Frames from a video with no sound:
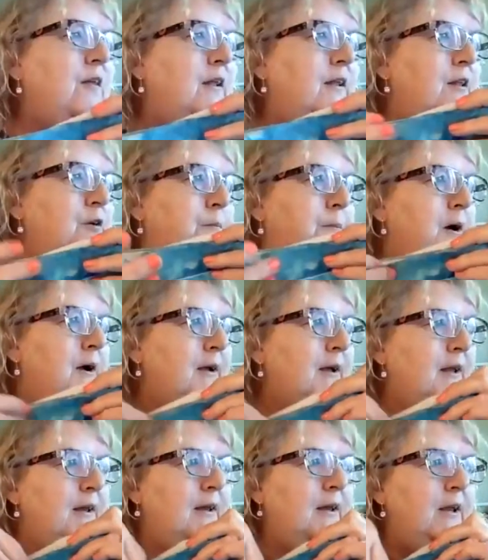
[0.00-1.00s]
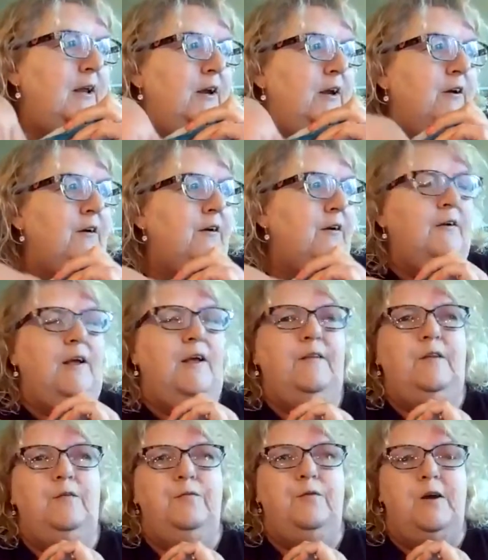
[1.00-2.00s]
a little pocket here at
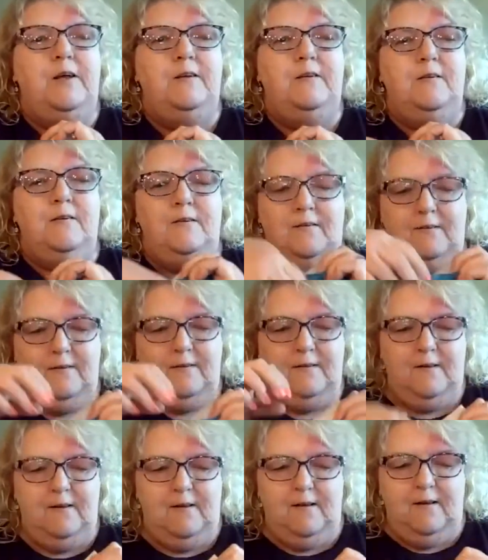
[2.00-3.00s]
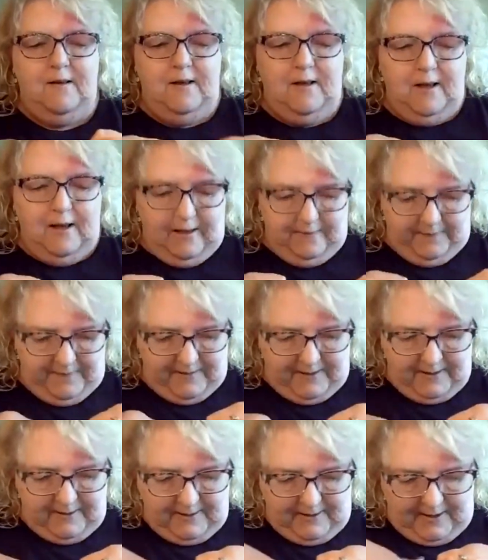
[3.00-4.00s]
the front. And
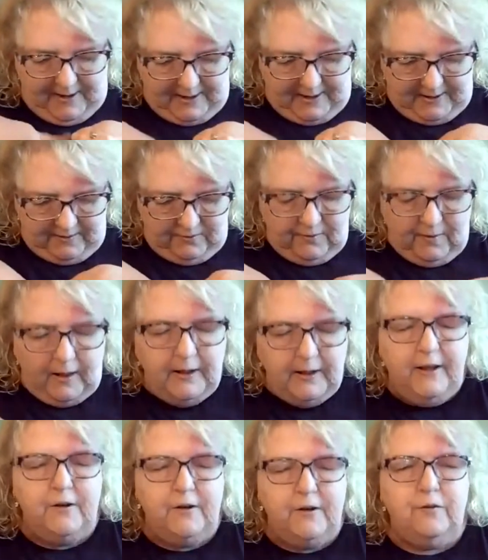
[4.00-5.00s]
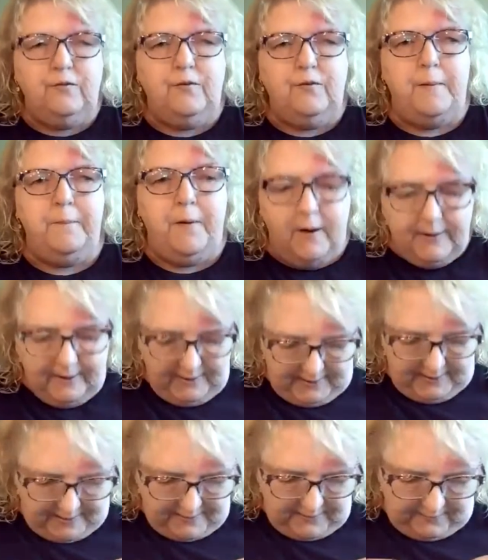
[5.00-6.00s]
then it has a little slip pocket
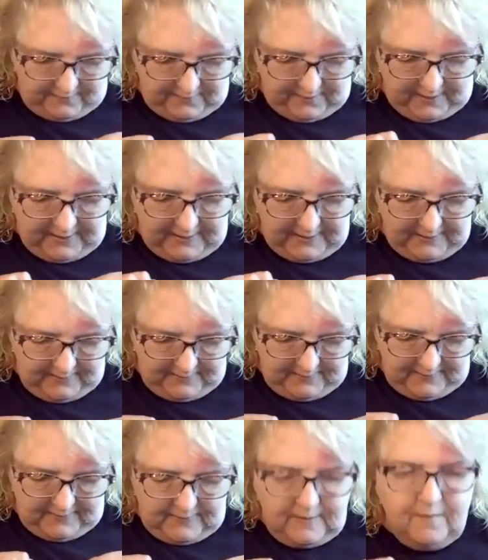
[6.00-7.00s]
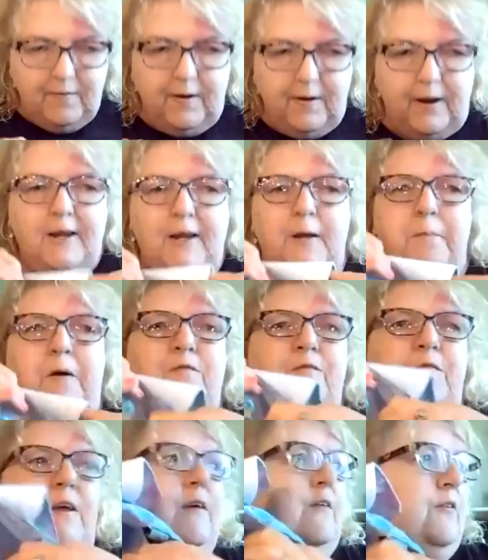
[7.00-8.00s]
down inside. I can get my
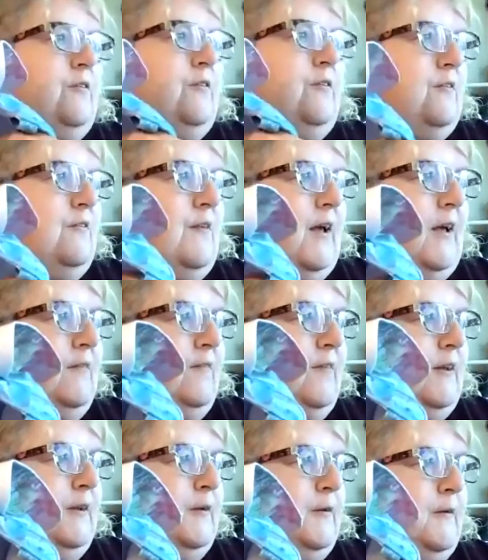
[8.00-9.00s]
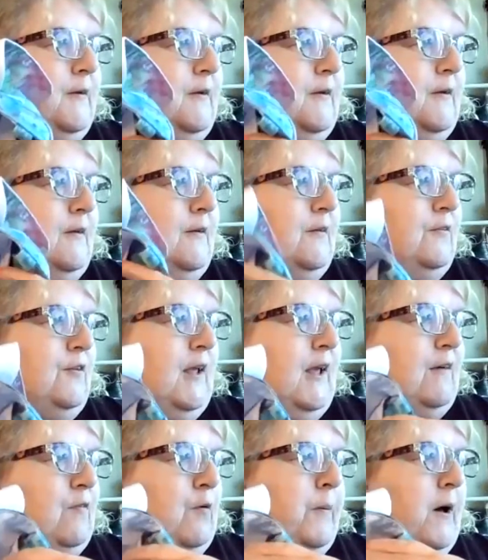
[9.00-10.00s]
fingers inside of it. So you
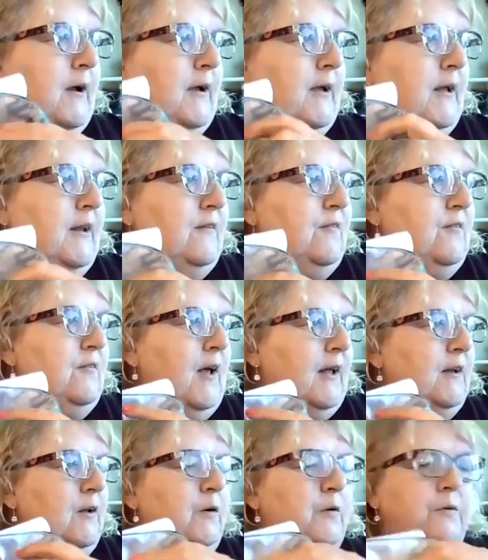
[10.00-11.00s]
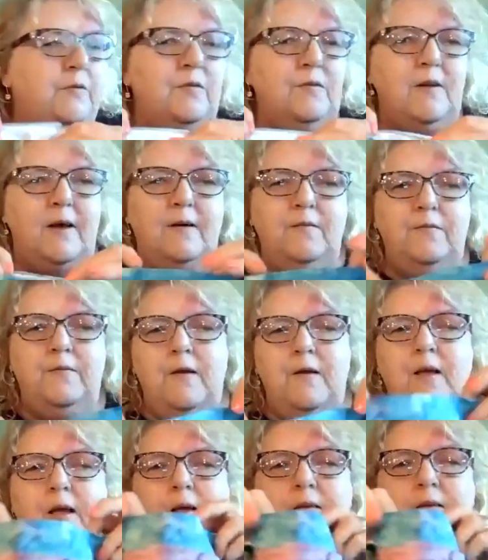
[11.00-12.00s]
have a pocket inside to hold stuff.
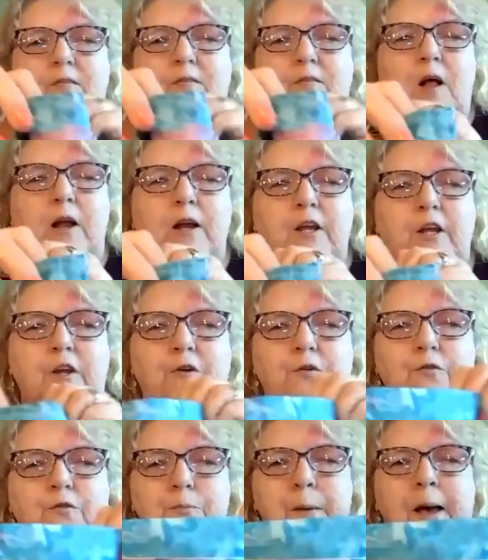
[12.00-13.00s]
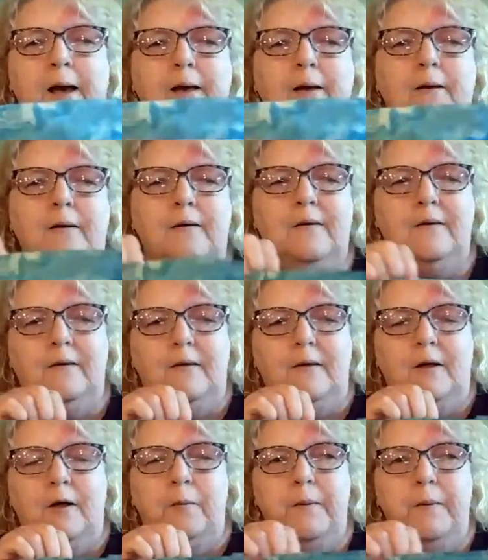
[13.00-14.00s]
It's not a huge bag,
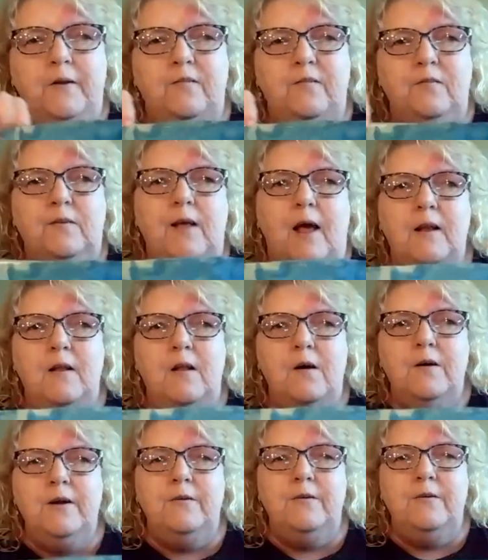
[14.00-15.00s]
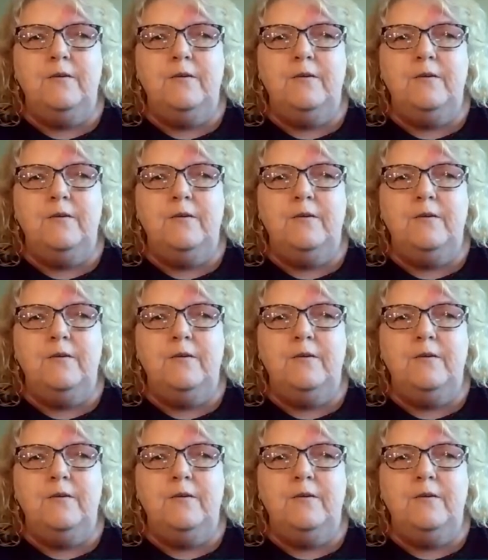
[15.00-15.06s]
but it's got a long enough